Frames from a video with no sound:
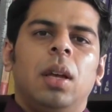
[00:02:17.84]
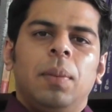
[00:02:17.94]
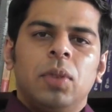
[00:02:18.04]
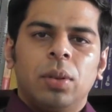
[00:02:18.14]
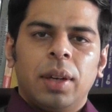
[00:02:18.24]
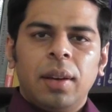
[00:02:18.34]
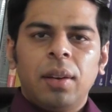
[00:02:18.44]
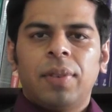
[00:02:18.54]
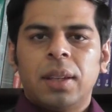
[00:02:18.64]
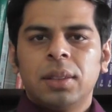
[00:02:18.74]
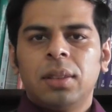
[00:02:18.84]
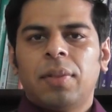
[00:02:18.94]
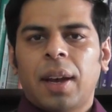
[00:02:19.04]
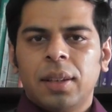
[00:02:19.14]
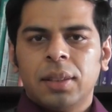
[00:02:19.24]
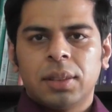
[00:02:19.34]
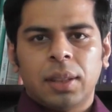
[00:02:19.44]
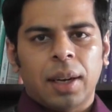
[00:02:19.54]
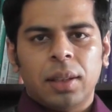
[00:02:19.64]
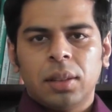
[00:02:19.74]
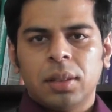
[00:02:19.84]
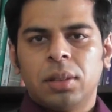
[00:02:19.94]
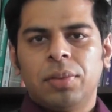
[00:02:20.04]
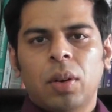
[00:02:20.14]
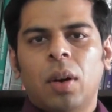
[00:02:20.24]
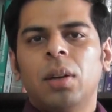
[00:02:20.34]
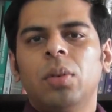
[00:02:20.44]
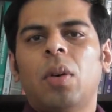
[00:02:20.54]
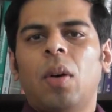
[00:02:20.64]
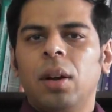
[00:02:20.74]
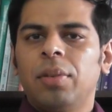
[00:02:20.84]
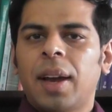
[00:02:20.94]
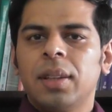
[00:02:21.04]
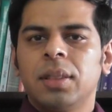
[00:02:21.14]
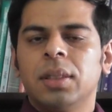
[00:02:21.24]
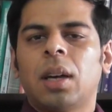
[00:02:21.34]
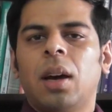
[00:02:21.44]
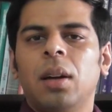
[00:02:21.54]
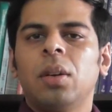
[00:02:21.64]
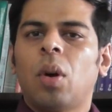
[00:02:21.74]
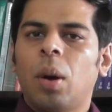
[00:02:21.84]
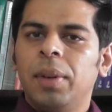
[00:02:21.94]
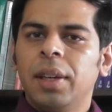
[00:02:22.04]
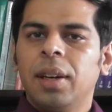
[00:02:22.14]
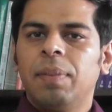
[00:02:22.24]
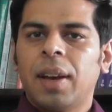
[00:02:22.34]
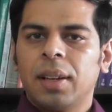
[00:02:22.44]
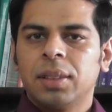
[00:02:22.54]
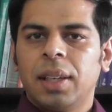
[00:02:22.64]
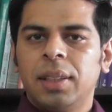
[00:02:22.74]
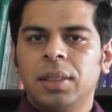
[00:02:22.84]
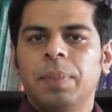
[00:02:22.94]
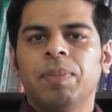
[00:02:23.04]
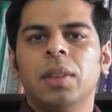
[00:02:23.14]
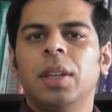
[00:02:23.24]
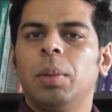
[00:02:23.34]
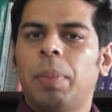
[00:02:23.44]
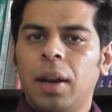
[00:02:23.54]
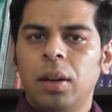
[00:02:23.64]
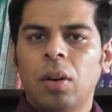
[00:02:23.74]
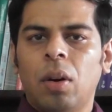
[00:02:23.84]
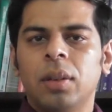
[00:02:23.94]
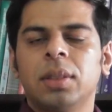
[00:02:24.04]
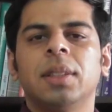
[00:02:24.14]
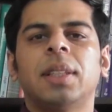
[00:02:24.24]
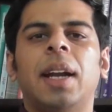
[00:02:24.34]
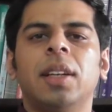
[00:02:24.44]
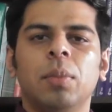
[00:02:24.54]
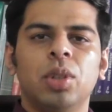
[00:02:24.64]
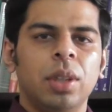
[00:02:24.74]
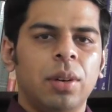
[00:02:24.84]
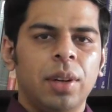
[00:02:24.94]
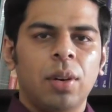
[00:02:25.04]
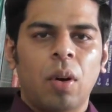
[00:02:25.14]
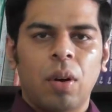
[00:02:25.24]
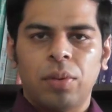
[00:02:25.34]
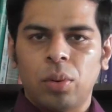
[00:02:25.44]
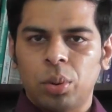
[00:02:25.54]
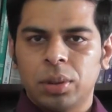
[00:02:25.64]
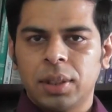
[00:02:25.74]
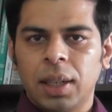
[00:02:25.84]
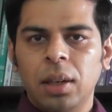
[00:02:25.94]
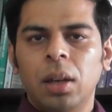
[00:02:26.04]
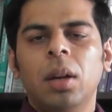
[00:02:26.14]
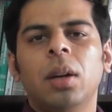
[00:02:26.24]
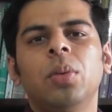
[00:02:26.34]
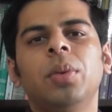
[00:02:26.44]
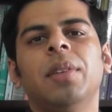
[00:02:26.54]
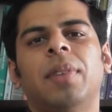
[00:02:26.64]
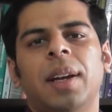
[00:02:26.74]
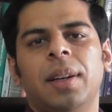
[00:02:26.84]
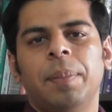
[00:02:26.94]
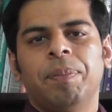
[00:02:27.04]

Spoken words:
So here, once the virus enters, we all know all viruses are obligate parasites. They depend on synthetic machinery of host cell to divide.